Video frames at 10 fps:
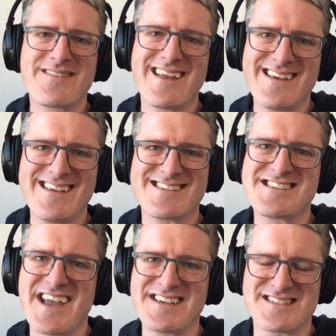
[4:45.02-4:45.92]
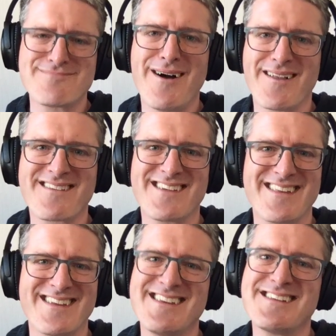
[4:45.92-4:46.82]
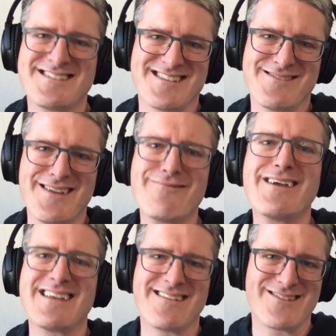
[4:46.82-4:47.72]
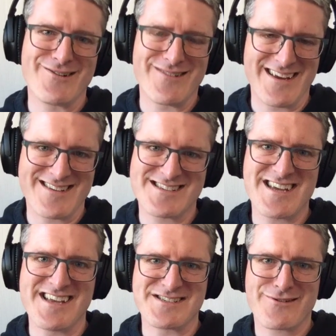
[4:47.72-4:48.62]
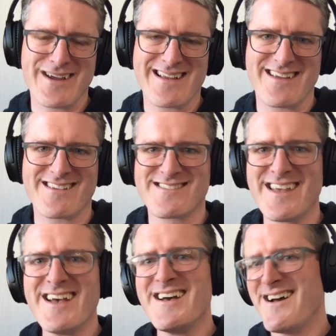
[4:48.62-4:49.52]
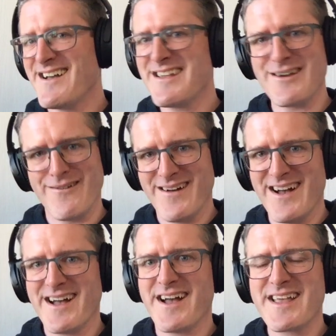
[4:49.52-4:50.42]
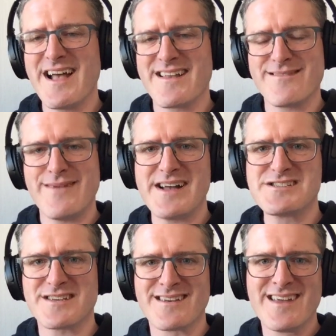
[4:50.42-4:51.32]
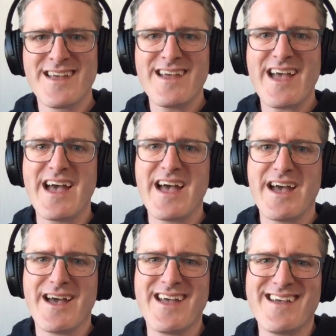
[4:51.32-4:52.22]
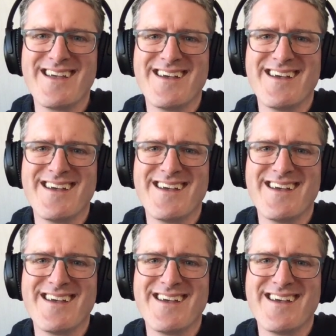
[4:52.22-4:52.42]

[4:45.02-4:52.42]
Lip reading: they need to change this policy, and they really do need to change it quickly because I can't imagine what